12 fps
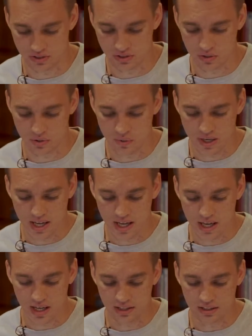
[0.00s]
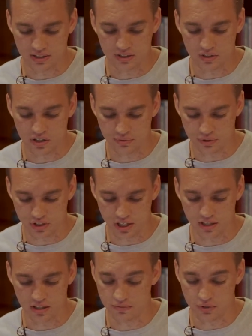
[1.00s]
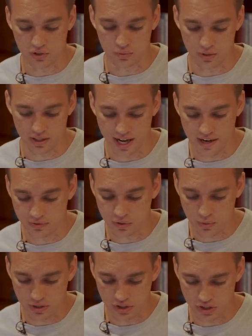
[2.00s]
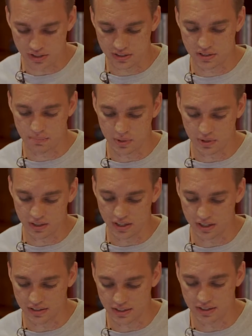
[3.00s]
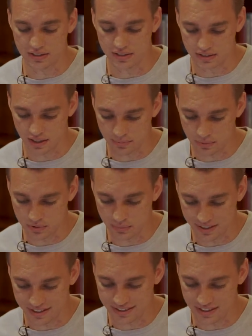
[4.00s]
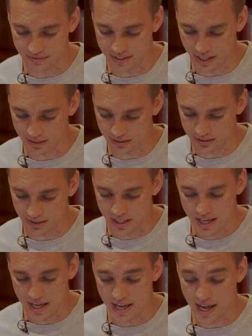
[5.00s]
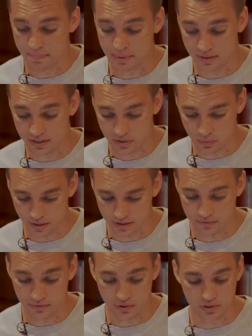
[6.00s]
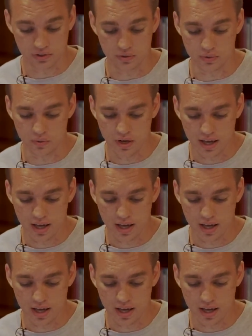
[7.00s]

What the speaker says: So let's start off with verse 1. Afterward, Jesus appeared again to his disciples by the Sea of Galilee. It happened this way. Verse 2.